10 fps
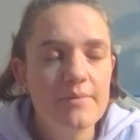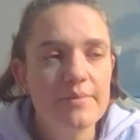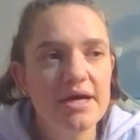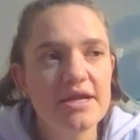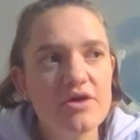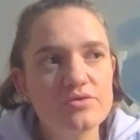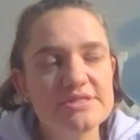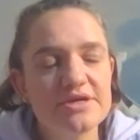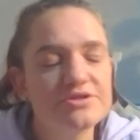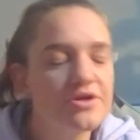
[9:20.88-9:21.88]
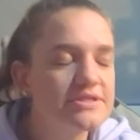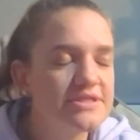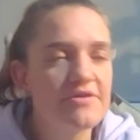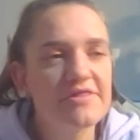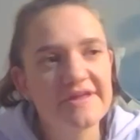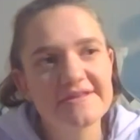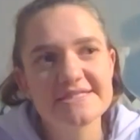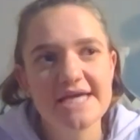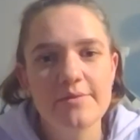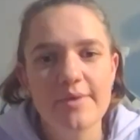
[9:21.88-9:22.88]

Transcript: But also dogs don't think the same